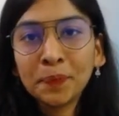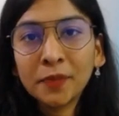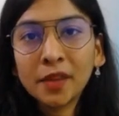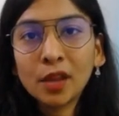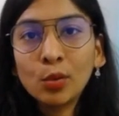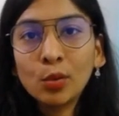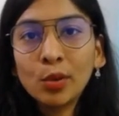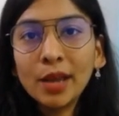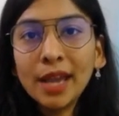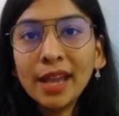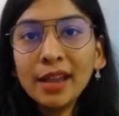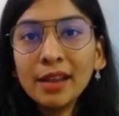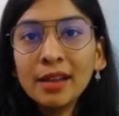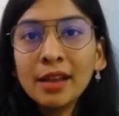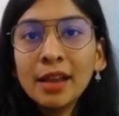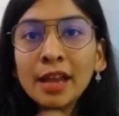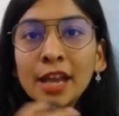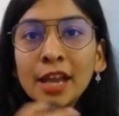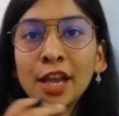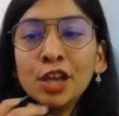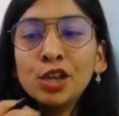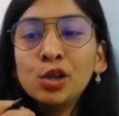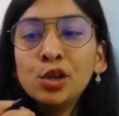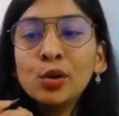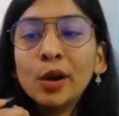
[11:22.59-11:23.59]
Okay.
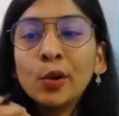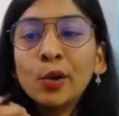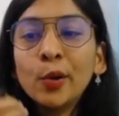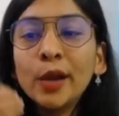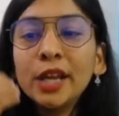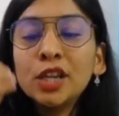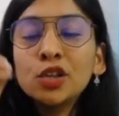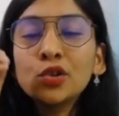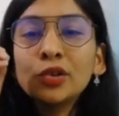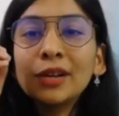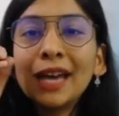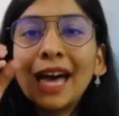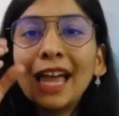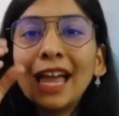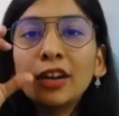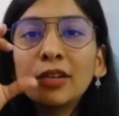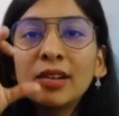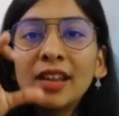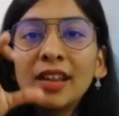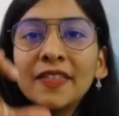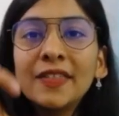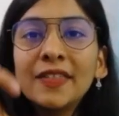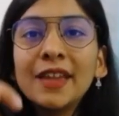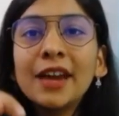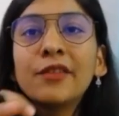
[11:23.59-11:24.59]
You are going to
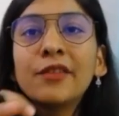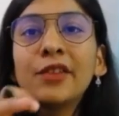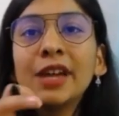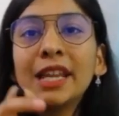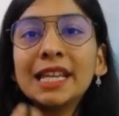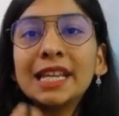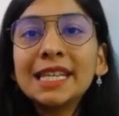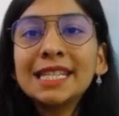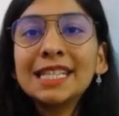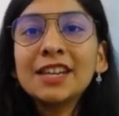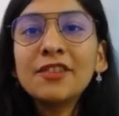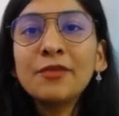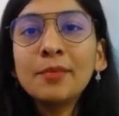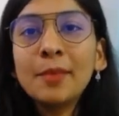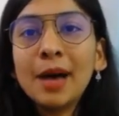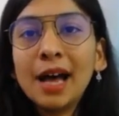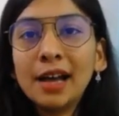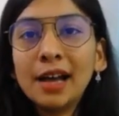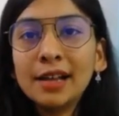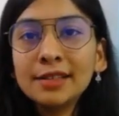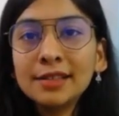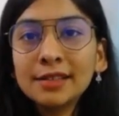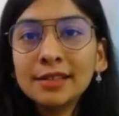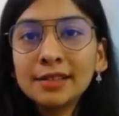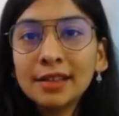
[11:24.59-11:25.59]
calculate their relative
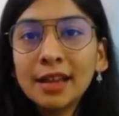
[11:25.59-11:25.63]
mass